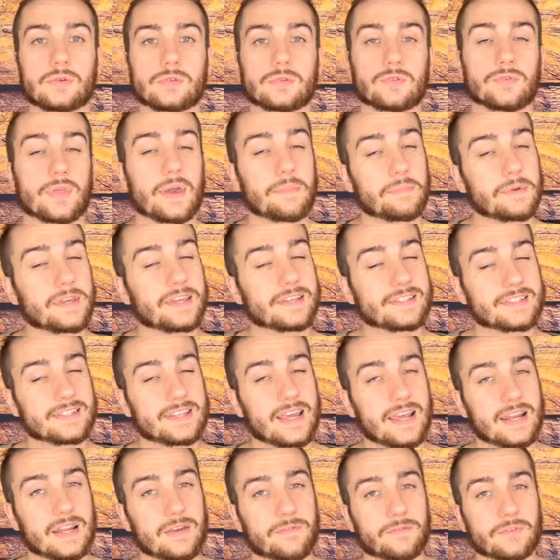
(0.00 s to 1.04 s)
So that being
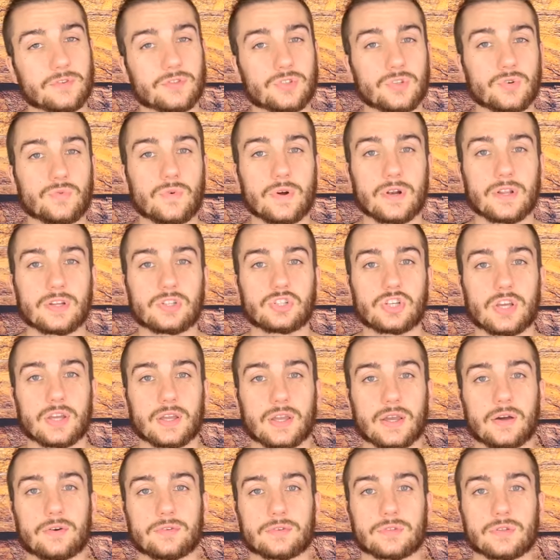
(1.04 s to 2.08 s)
said, if you do want to
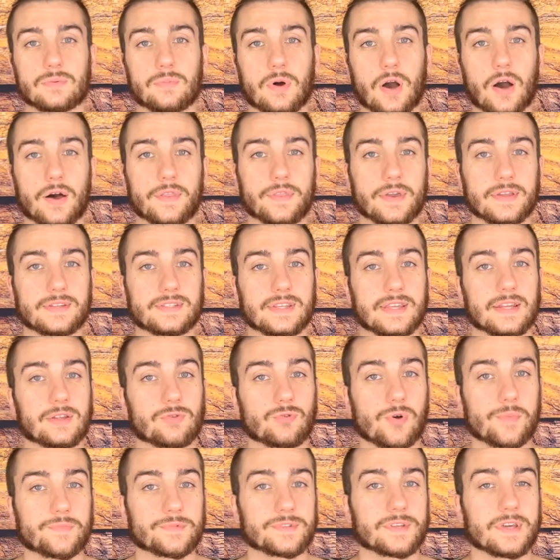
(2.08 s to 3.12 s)
check out some online
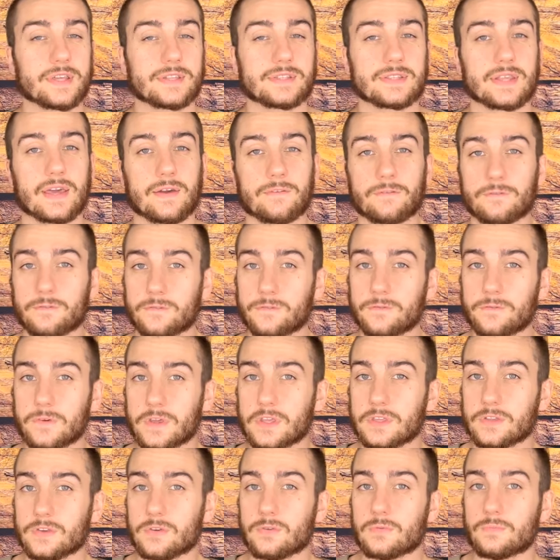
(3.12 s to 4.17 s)
dating websites that
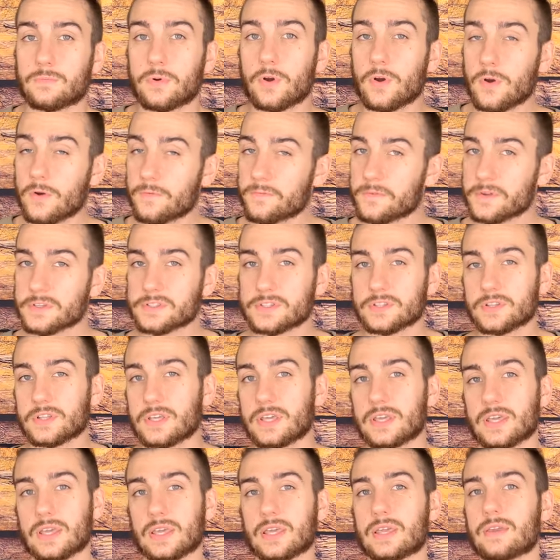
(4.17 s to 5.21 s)
fit you
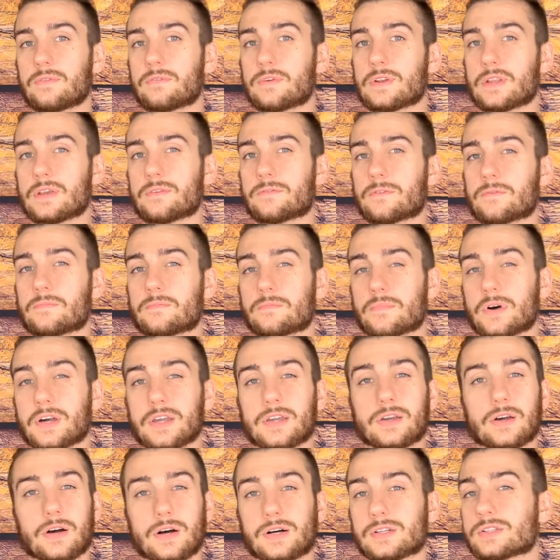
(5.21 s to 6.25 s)
perfectly, even if it
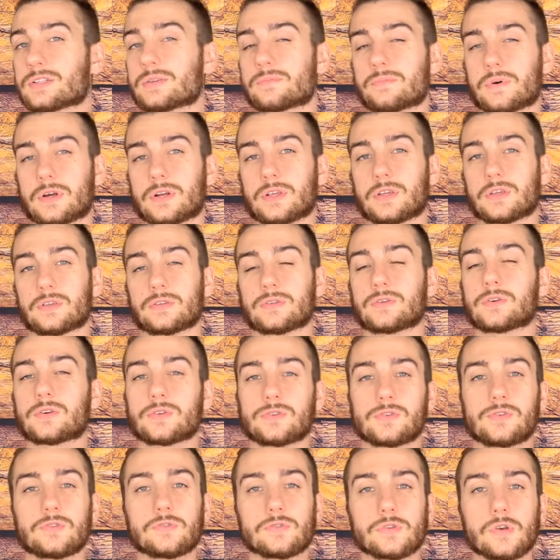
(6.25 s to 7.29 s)
might cost some money, you
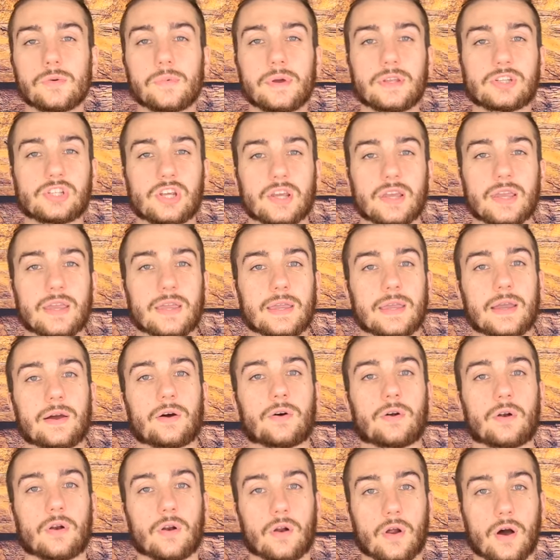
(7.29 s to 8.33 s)
can do so by checking
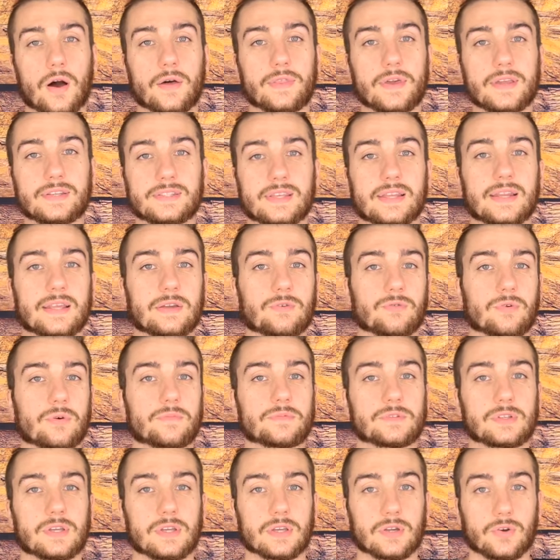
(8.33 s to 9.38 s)
out our online dating
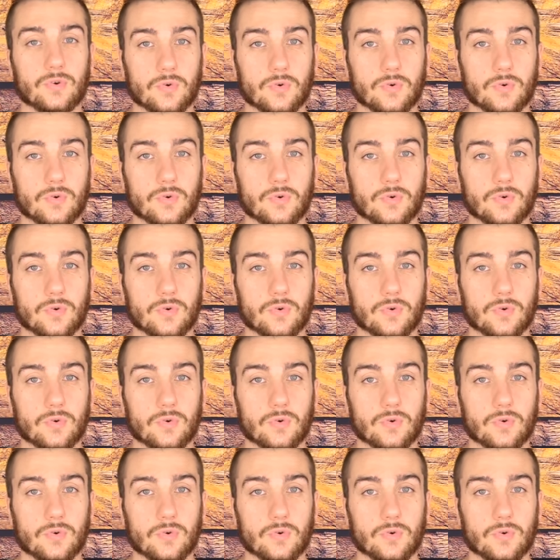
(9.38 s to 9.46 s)
website